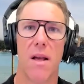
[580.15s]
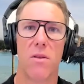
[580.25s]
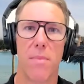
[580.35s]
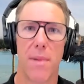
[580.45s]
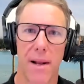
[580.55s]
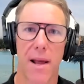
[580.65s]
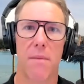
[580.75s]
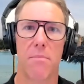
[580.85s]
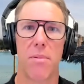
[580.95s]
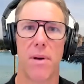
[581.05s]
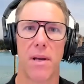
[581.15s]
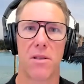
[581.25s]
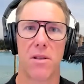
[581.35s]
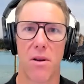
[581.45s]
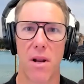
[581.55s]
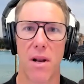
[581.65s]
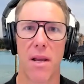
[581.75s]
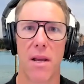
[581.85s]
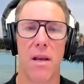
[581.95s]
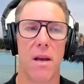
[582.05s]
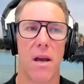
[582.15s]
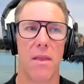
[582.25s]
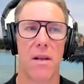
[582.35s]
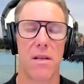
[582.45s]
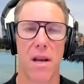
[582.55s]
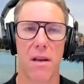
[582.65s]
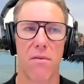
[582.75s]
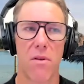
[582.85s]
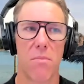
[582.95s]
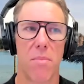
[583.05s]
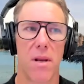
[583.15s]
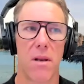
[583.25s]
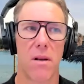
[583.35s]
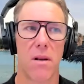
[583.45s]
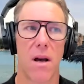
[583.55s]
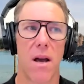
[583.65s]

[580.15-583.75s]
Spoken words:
to build up externally, and then check for your opinion.